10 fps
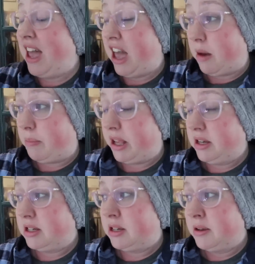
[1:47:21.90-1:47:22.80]

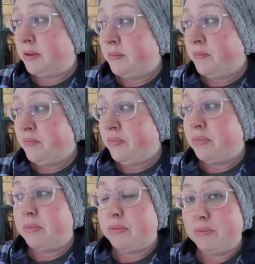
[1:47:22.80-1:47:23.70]
happened,
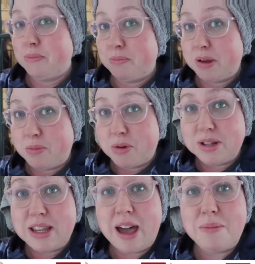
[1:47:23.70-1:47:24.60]
but more
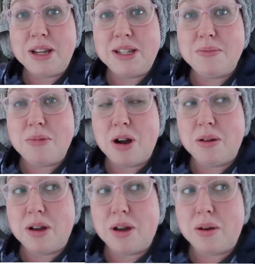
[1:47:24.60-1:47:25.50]
is happening
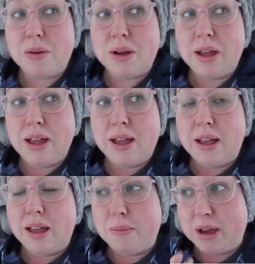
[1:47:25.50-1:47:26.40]
tomorrow.
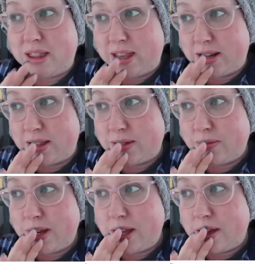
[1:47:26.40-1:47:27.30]
And by the end of this
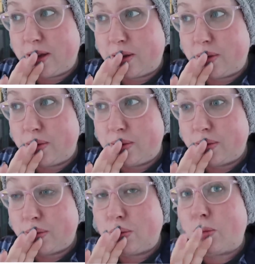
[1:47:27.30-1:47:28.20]
video,
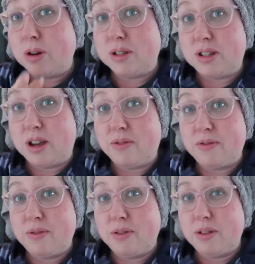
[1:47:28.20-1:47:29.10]
more stuff,
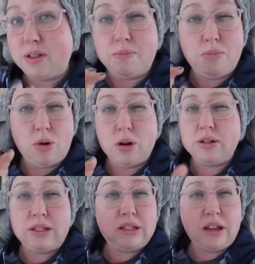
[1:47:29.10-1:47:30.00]
more
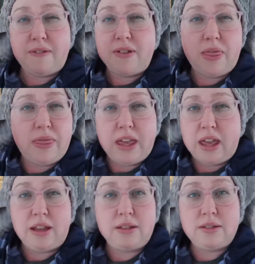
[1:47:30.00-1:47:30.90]
stuff and
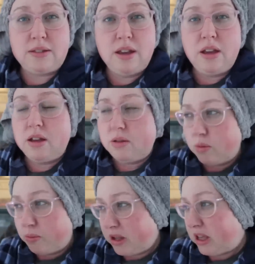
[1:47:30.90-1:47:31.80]
things.
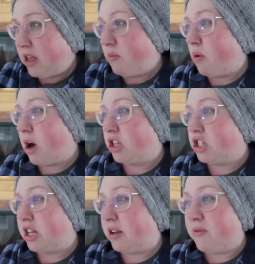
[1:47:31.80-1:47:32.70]
Keep
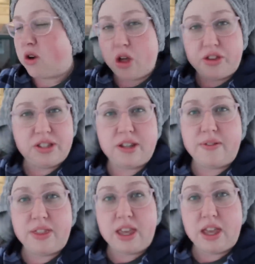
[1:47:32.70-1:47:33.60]
watching for all the
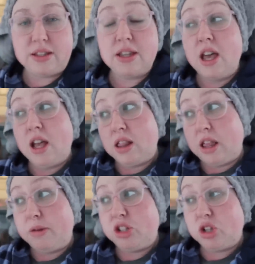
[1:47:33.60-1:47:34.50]
stuff and things.
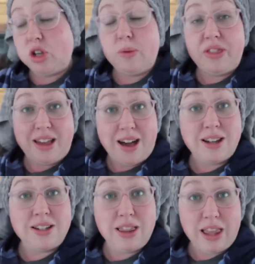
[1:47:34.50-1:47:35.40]
Let me show you what they
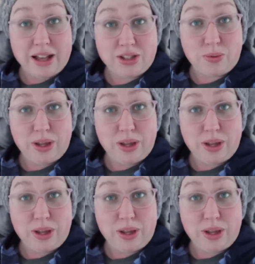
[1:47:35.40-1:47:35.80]
got done last